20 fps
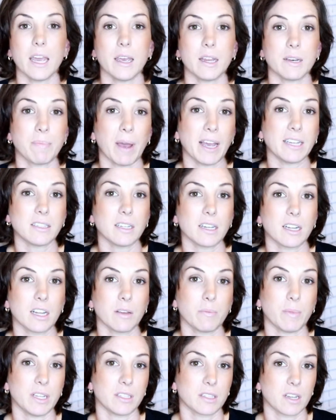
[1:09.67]
It basically
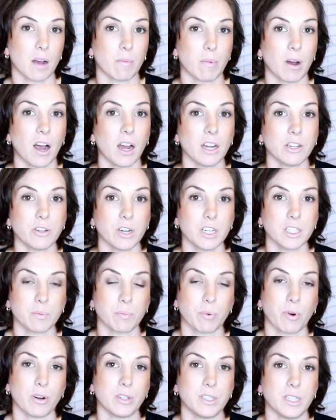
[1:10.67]
means carbohydrates,
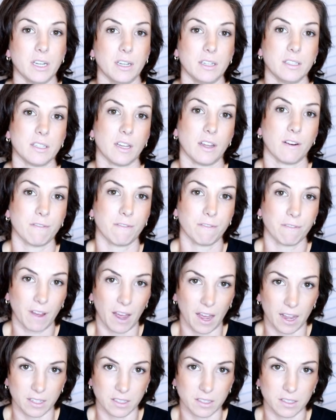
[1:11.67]
proteins and
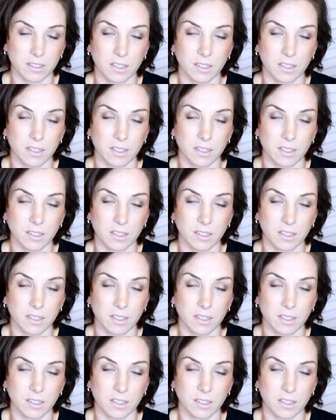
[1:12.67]
fats.